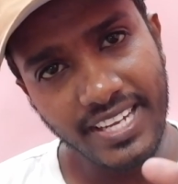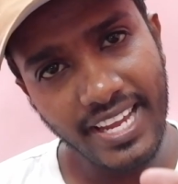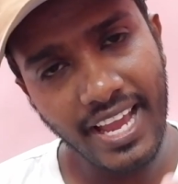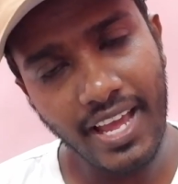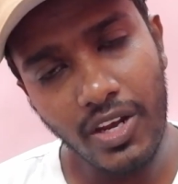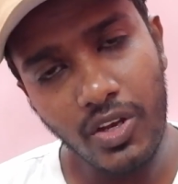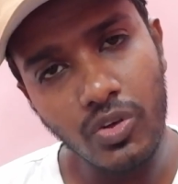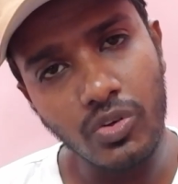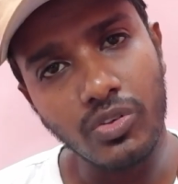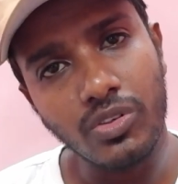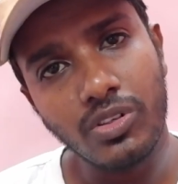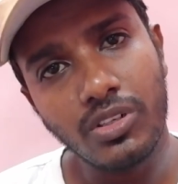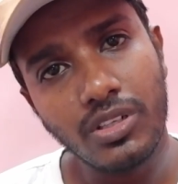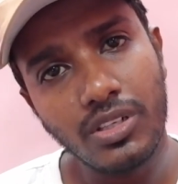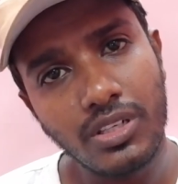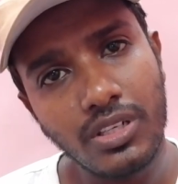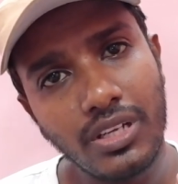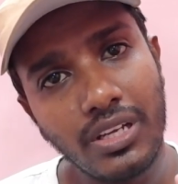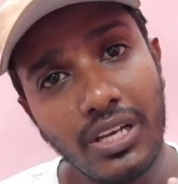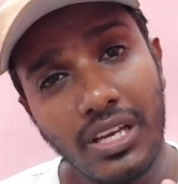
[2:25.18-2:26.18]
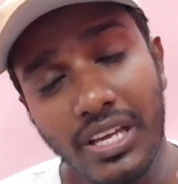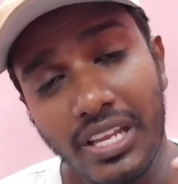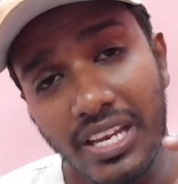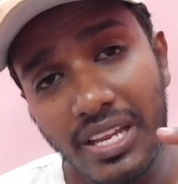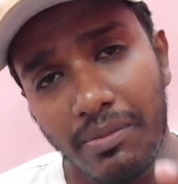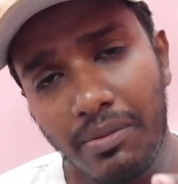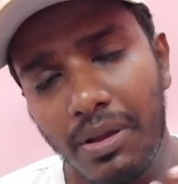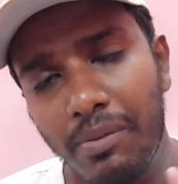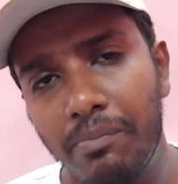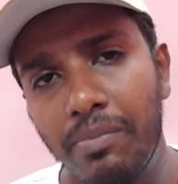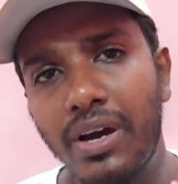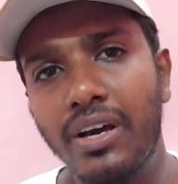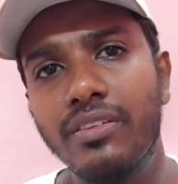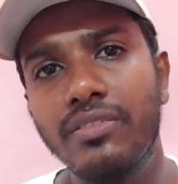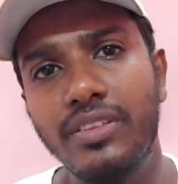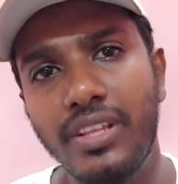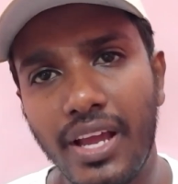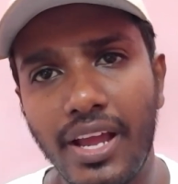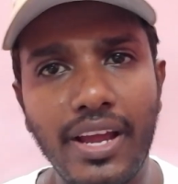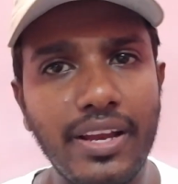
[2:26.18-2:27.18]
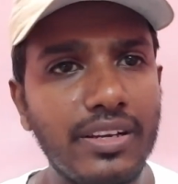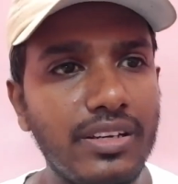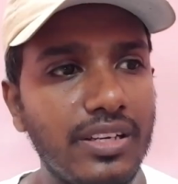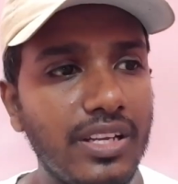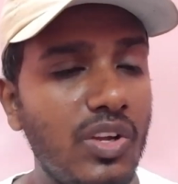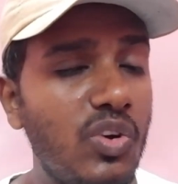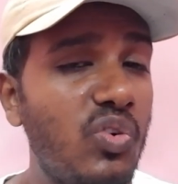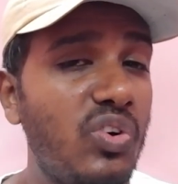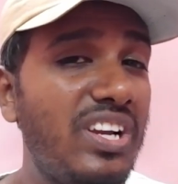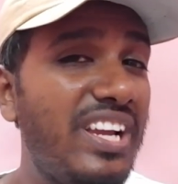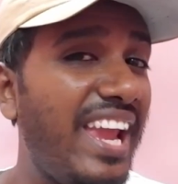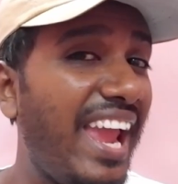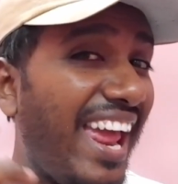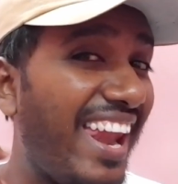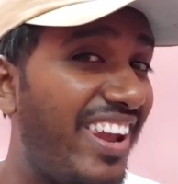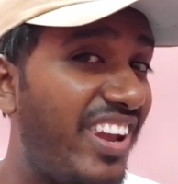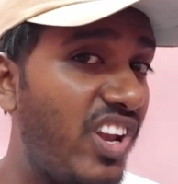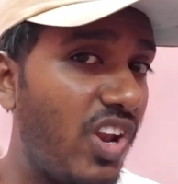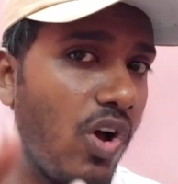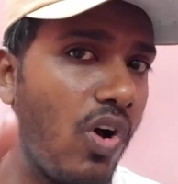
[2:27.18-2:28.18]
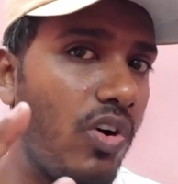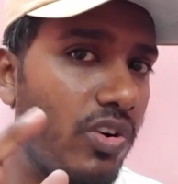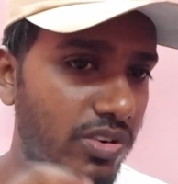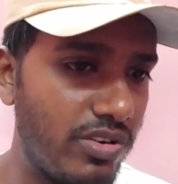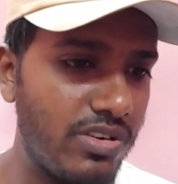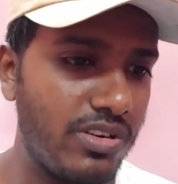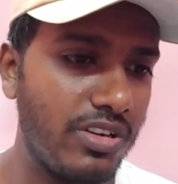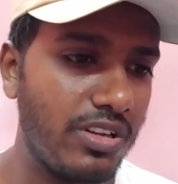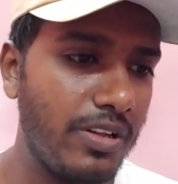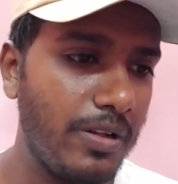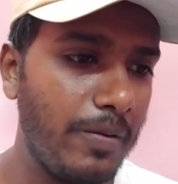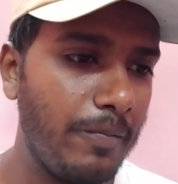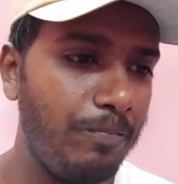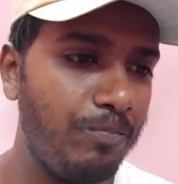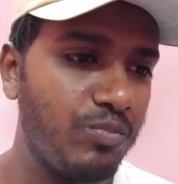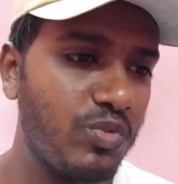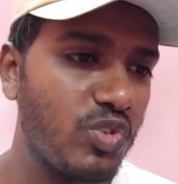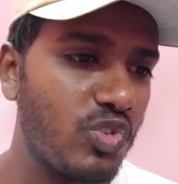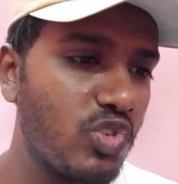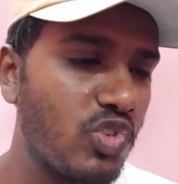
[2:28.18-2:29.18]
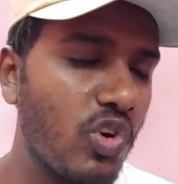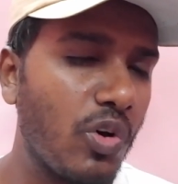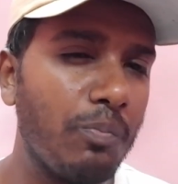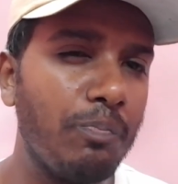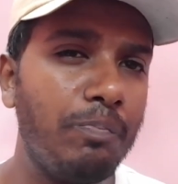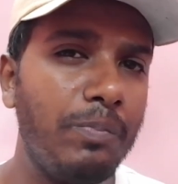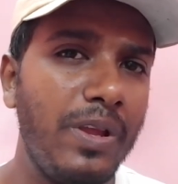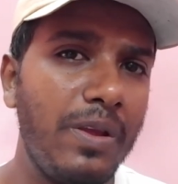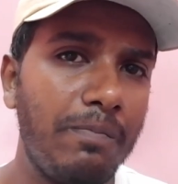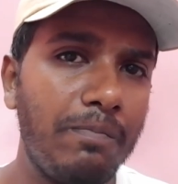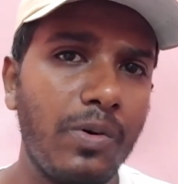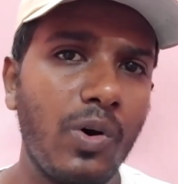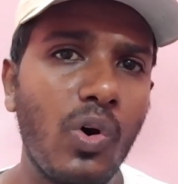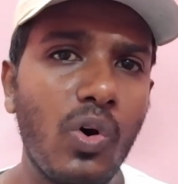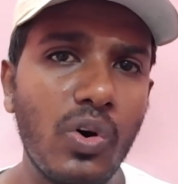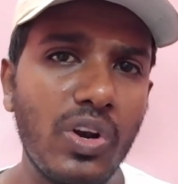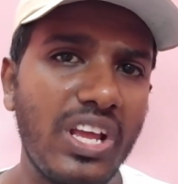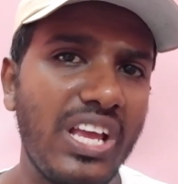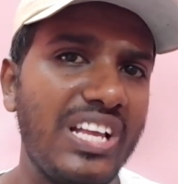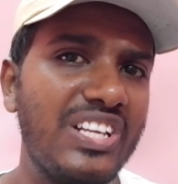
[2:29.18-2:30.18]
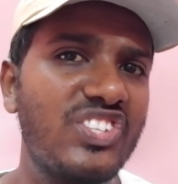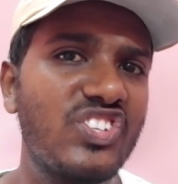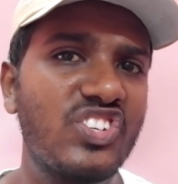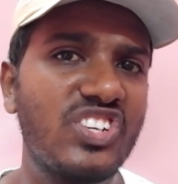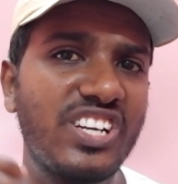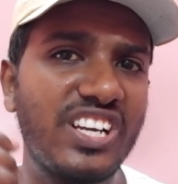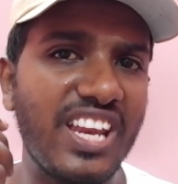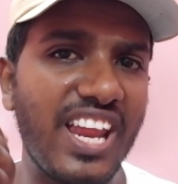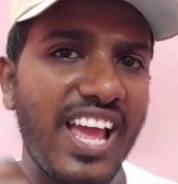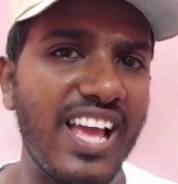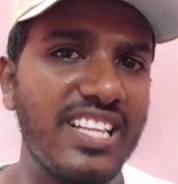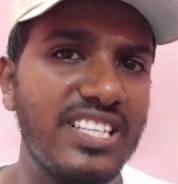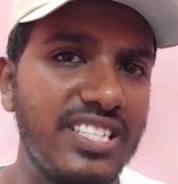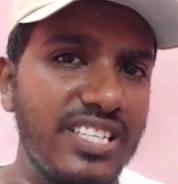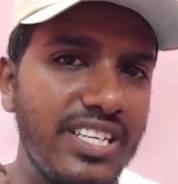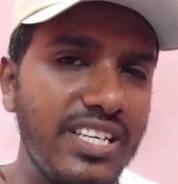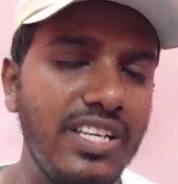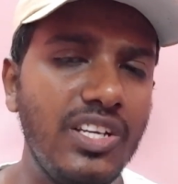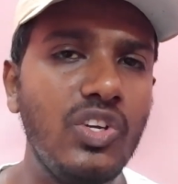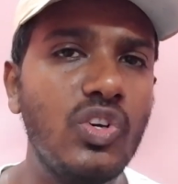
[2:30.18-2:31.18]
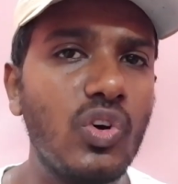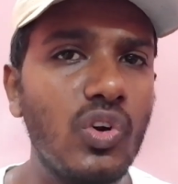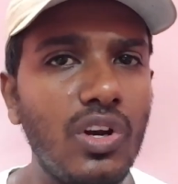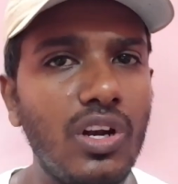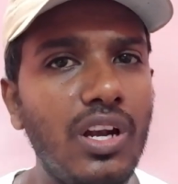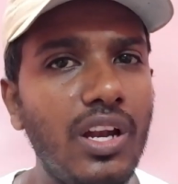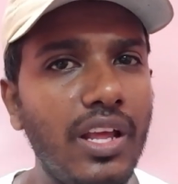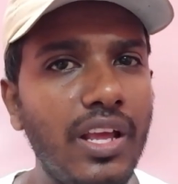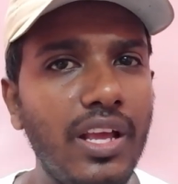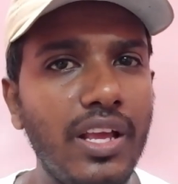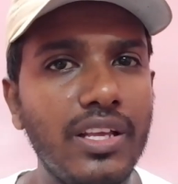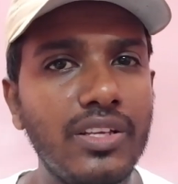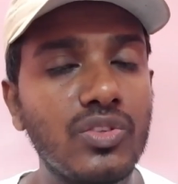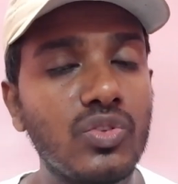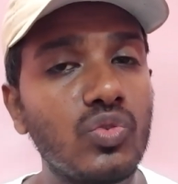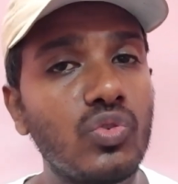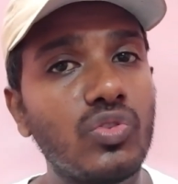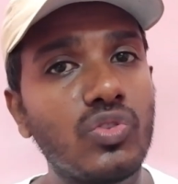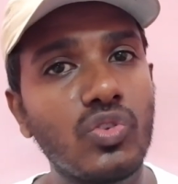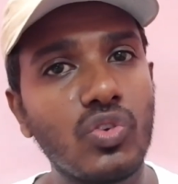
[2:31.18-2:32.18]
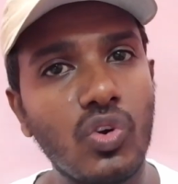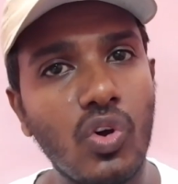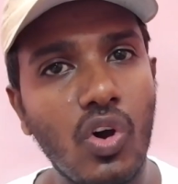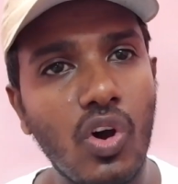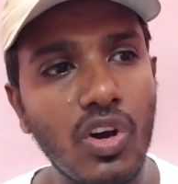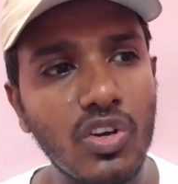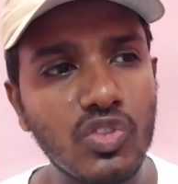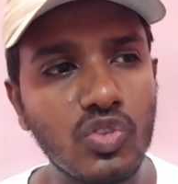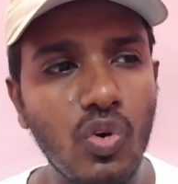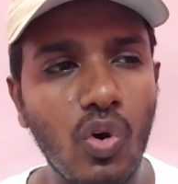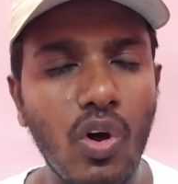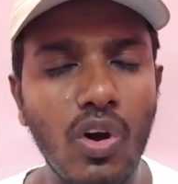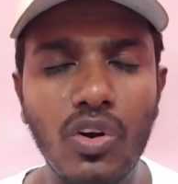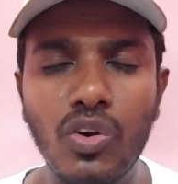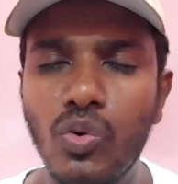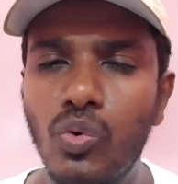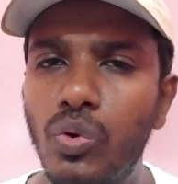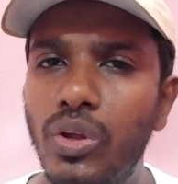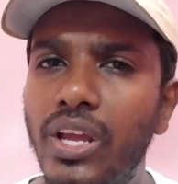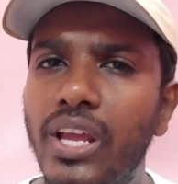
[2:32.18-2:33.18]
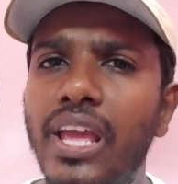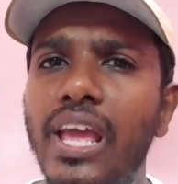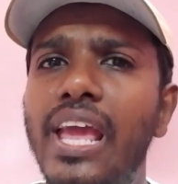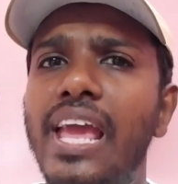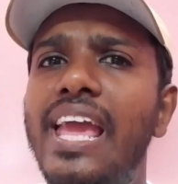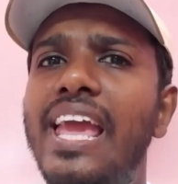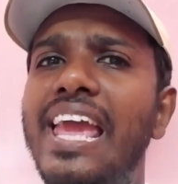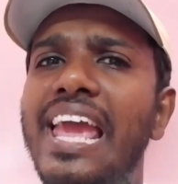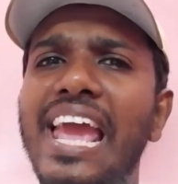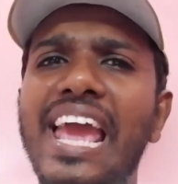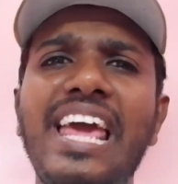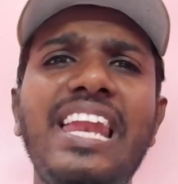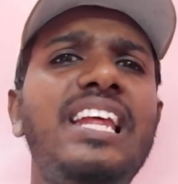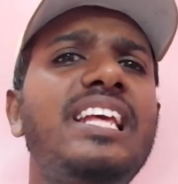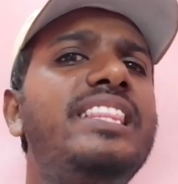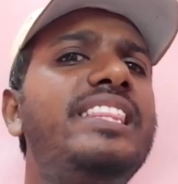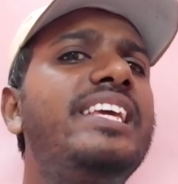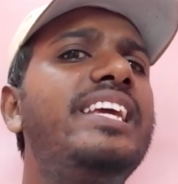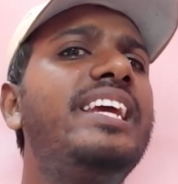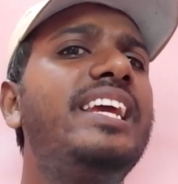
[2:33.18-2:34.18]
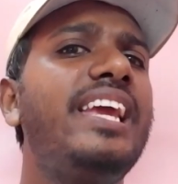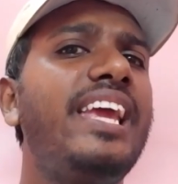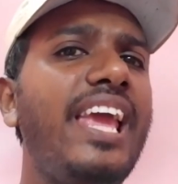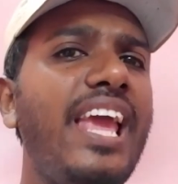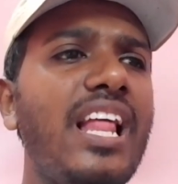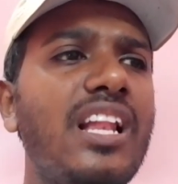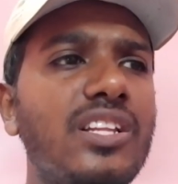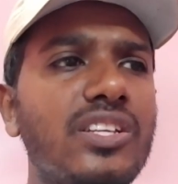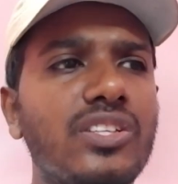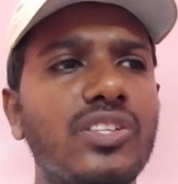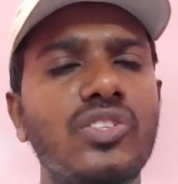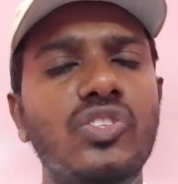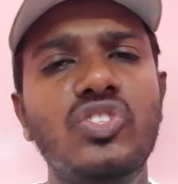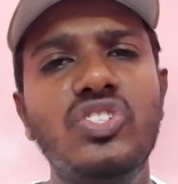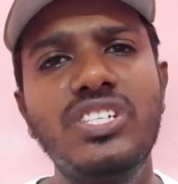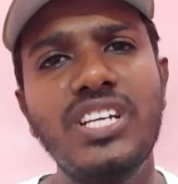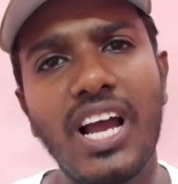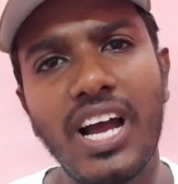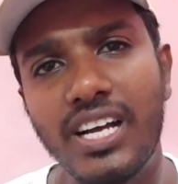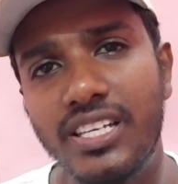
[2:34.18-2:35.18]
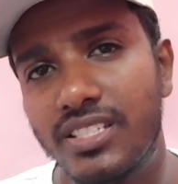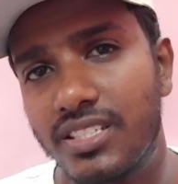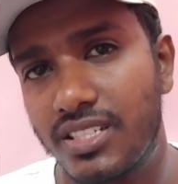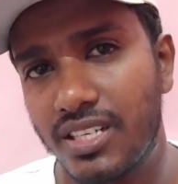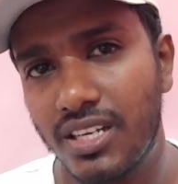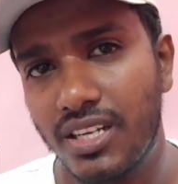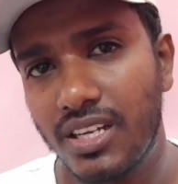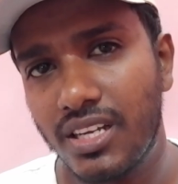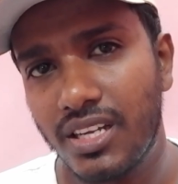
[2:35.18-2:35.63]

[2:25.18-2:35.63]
Can you? Remember that you cannot. So before scratching your lens with rocks or doing anything else, just